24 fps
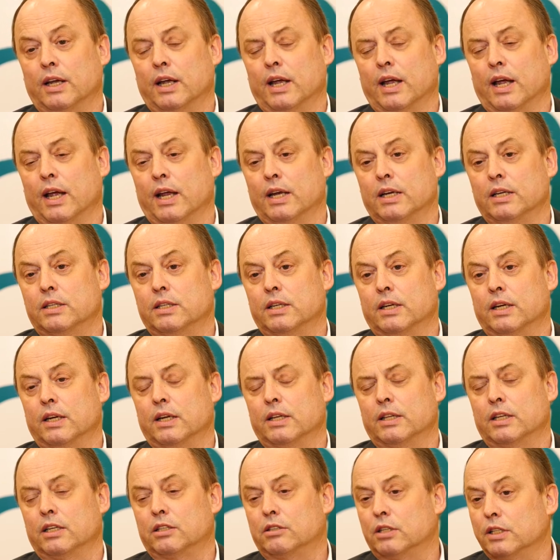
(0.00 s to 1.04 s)
And
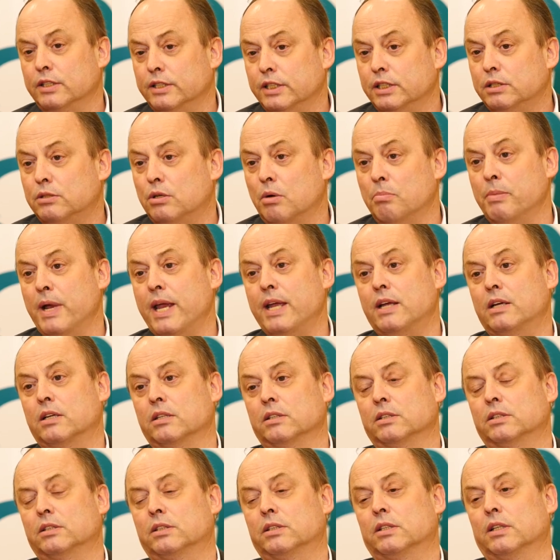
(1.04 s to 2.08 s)
the transistor
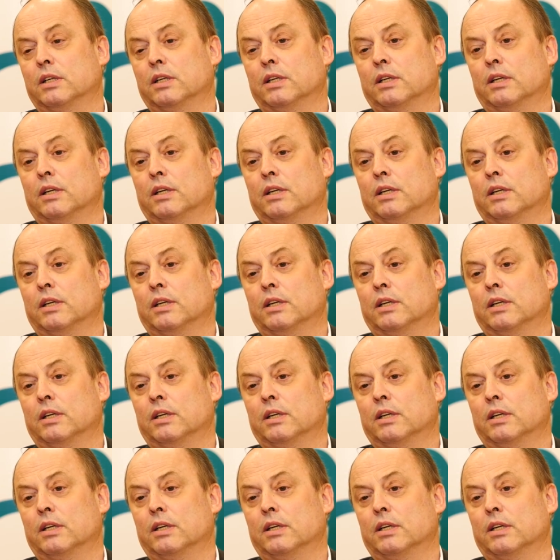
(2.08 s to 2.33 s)
makers,